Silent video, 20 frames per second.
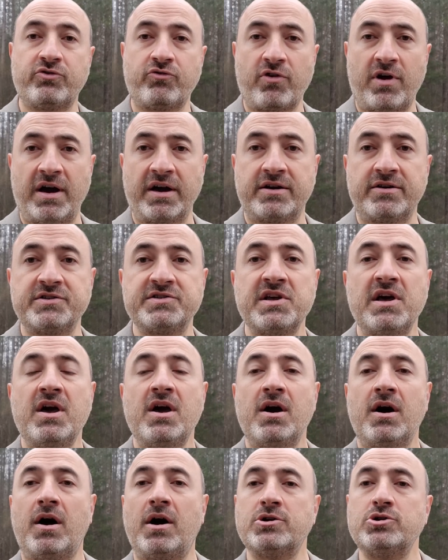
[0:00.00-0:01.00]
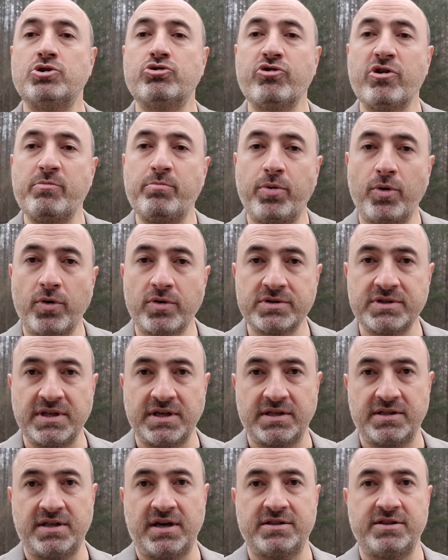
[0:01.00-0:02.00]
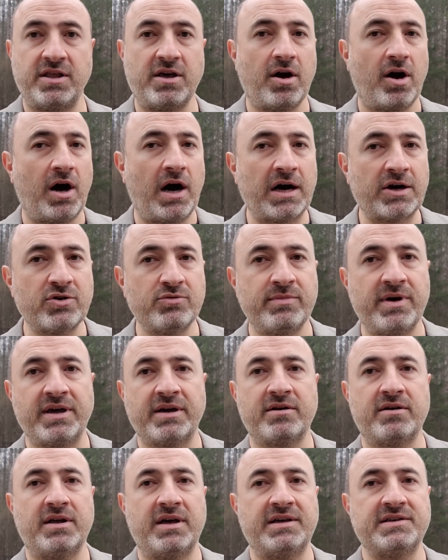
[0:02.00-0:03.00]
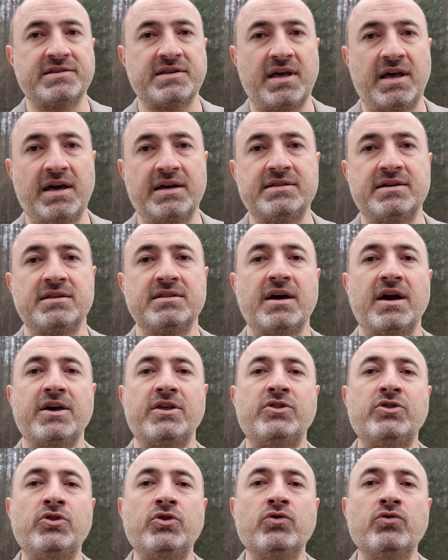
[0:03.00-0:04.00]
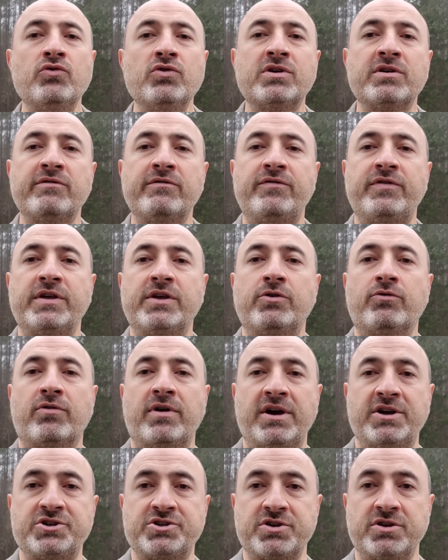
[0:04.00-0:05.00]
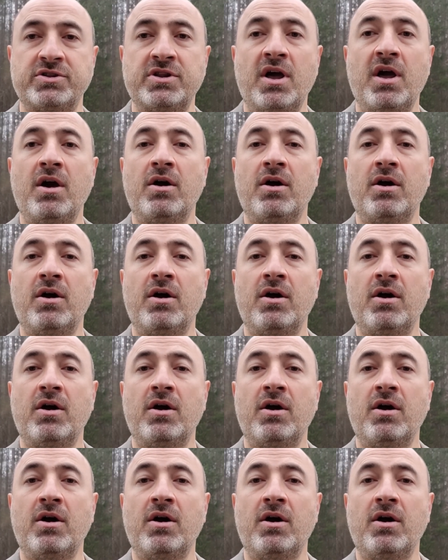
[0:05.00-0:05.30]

trackers are reporting that the automaker has added a new configuration